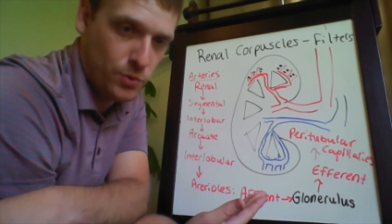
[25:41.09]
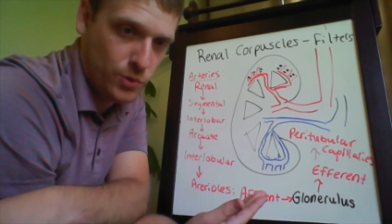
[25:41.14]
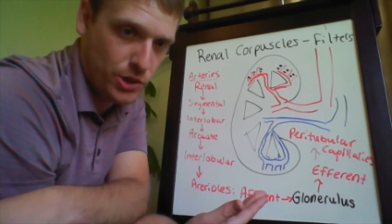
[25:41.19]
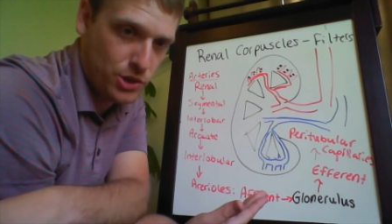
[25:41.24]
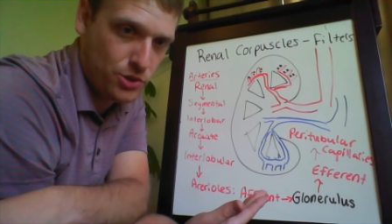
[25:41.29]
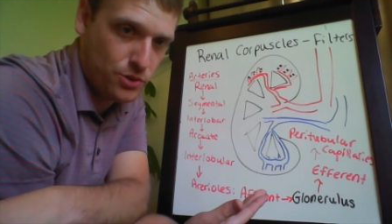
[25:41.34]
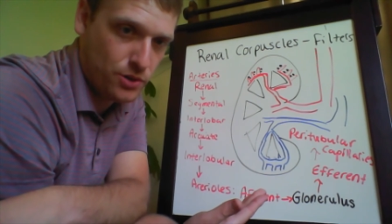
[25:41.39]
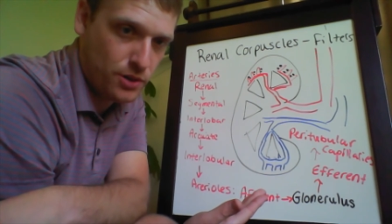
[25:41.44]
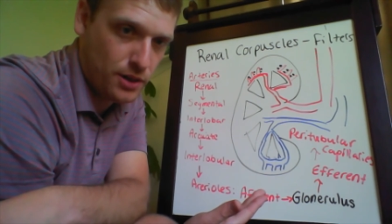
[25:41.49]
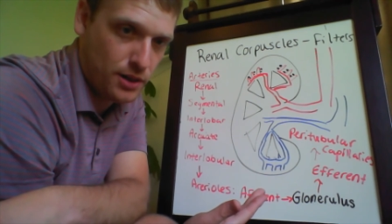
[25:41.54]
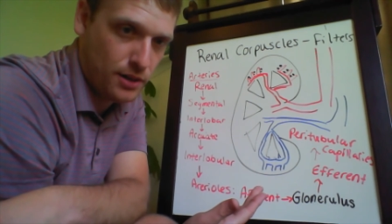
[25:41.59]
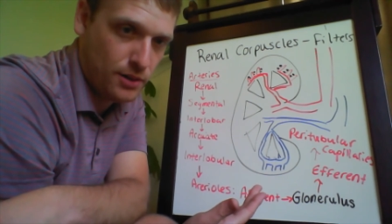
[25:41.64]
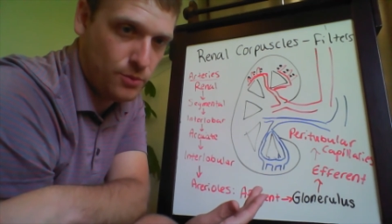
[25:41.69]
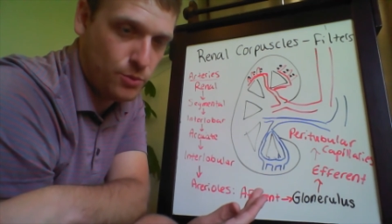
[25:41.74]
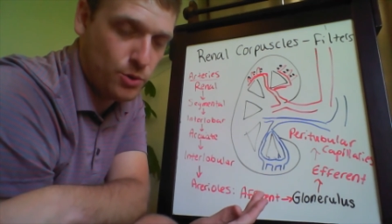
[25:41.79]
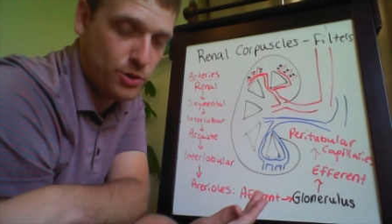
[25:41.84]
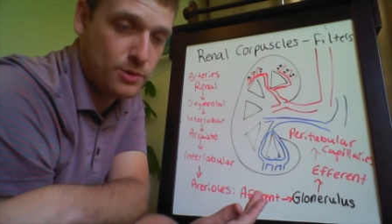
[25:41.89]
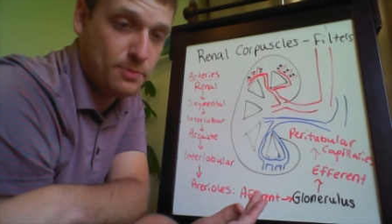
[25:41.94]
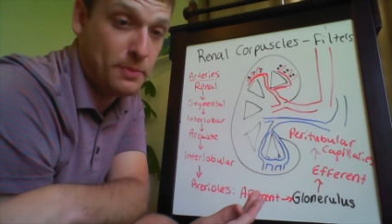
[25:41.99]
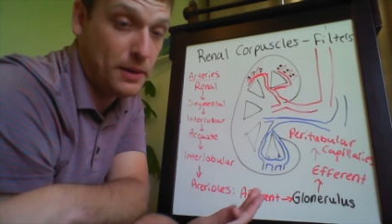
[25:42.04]
which
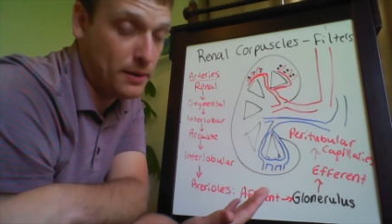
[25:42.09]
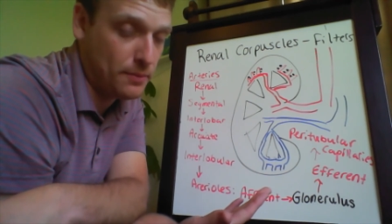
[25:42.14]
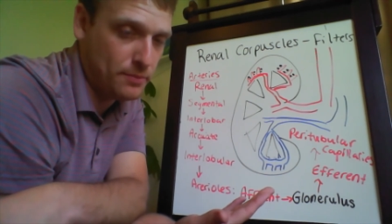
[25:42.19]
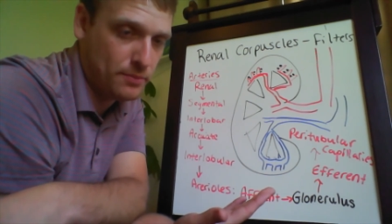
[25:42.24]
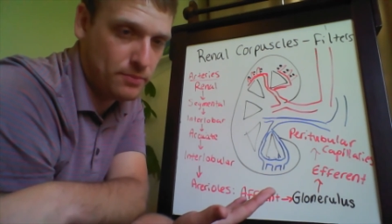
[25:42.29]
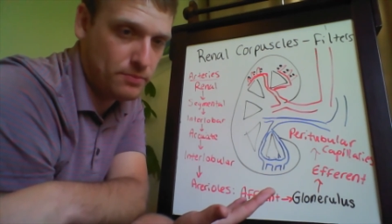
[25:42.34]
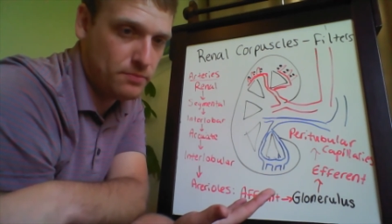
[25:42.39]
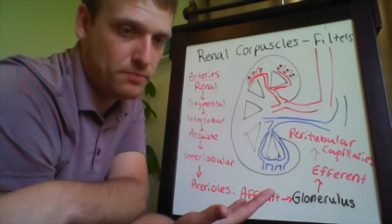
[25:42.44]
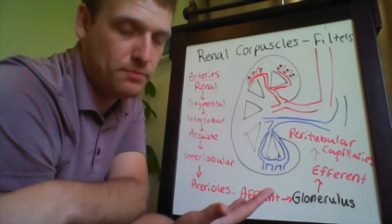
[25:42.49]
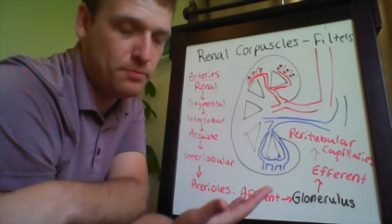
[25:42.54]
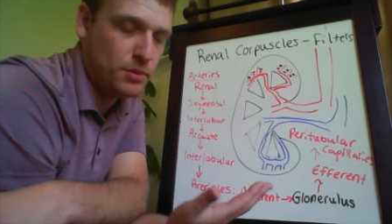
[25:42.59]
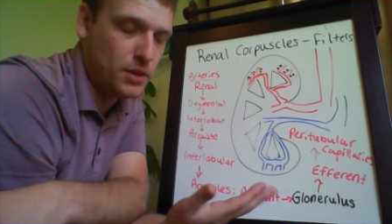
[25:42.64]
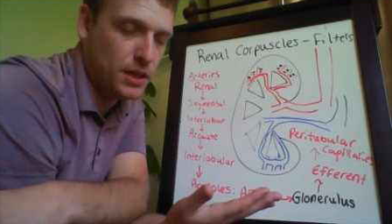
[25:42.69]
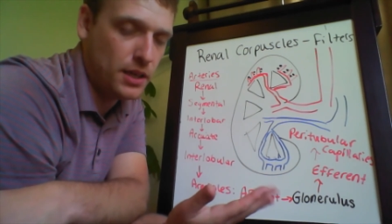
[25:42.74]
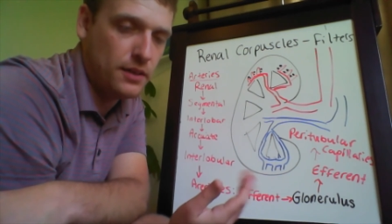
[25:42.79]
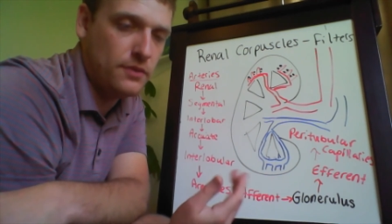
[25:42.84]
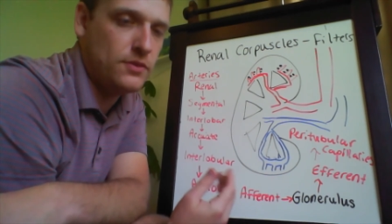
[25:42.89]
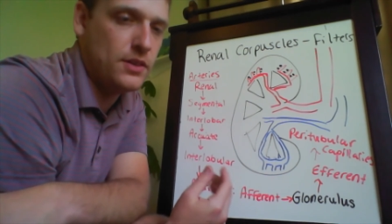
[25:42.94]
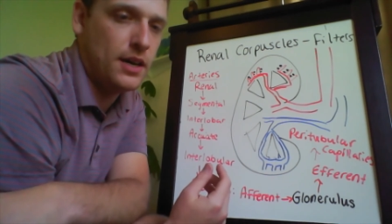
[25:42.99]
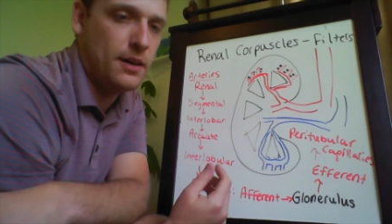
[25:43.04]
we'll spend
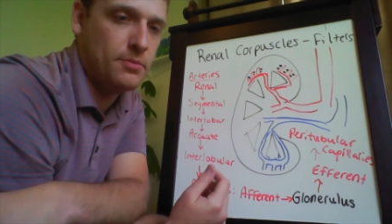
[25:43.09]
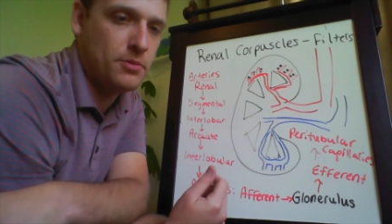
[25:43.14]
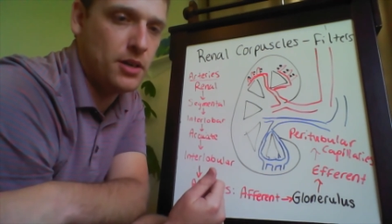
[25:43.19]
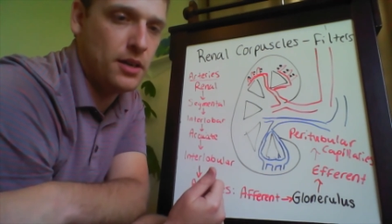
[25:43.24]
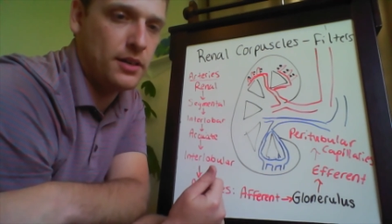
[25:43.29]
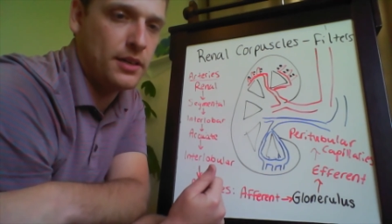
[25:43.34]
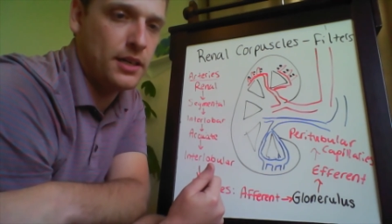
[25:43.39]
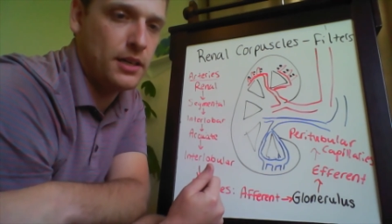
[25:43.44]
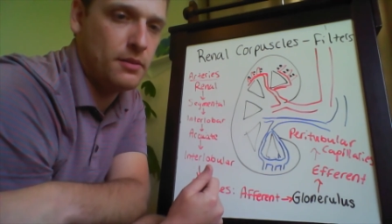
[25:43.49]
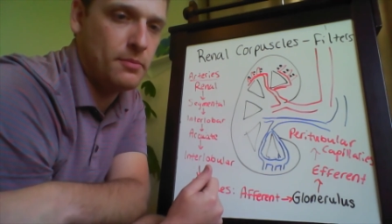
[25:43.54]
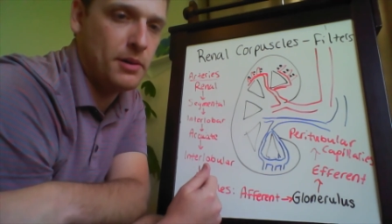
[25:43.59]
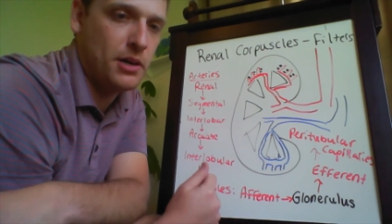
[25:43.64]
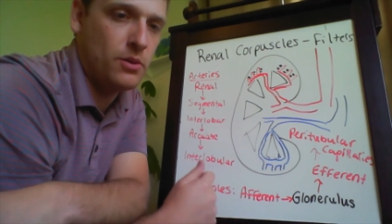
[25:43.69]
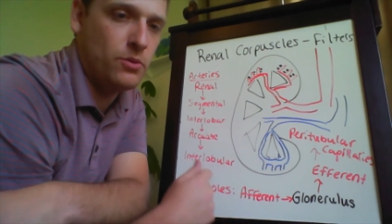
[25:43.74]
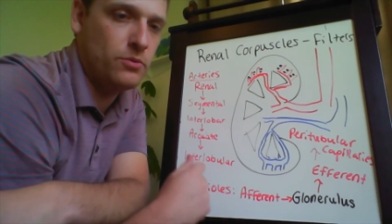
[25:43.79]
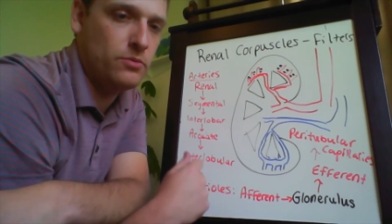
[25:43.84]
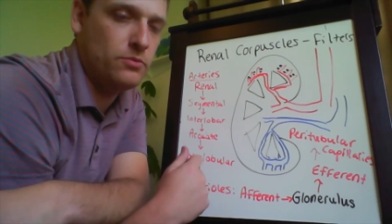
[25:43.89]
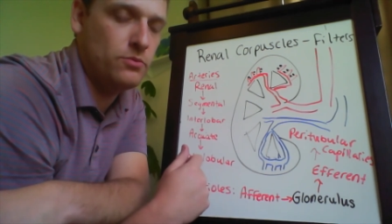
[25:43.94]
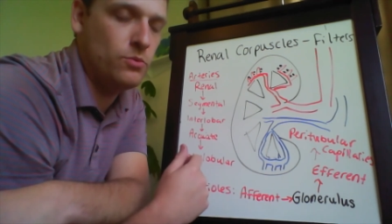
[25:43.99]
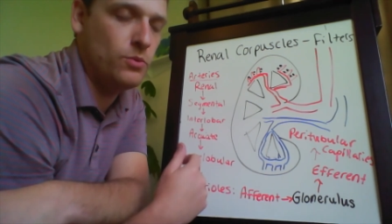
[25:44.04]
plenty of time talking about
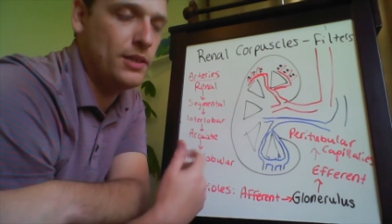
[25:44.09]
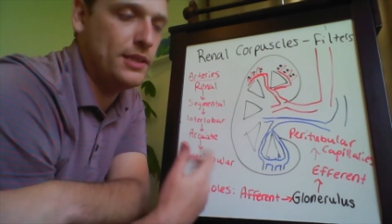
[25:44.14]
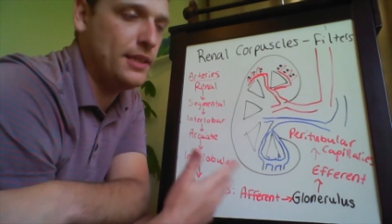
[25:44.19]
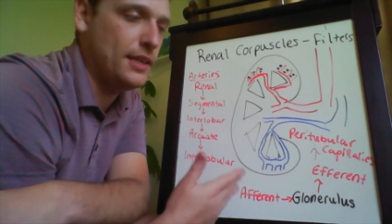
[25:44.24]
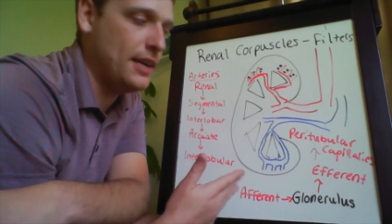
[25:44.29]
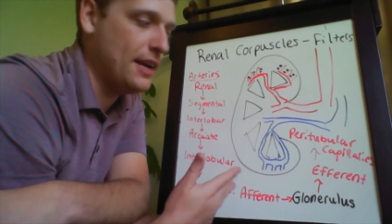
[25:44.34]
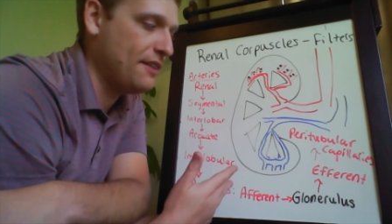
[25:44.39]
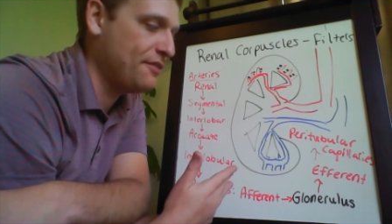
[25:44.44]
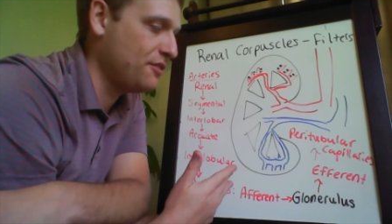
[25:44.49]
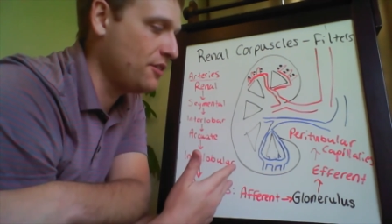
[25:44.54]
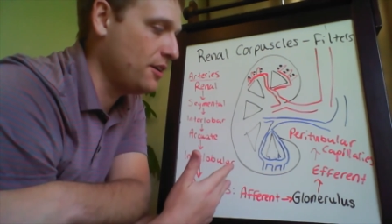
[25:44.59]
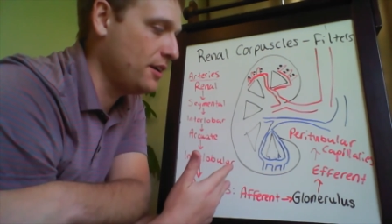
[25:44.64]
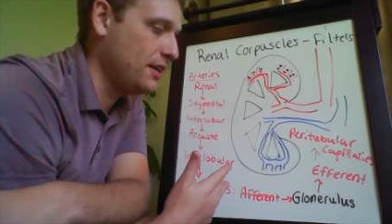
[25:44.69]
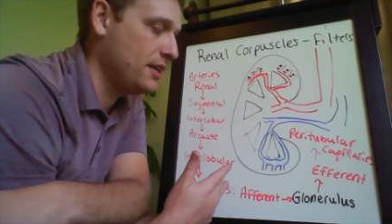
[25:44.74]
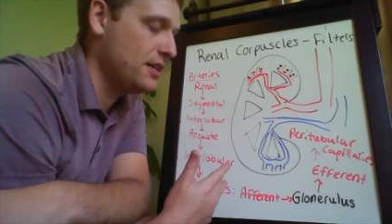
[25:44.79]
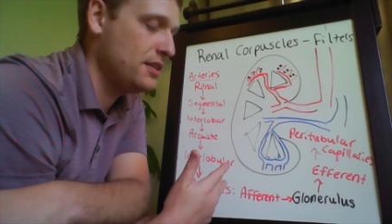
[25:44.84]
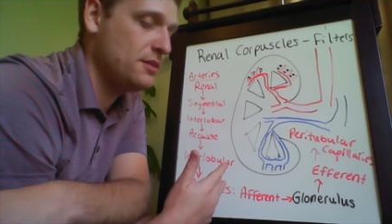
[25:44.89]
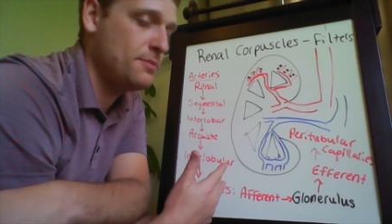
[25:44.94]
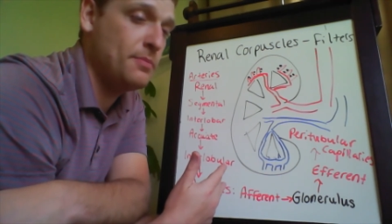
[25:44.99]
what the nephron is.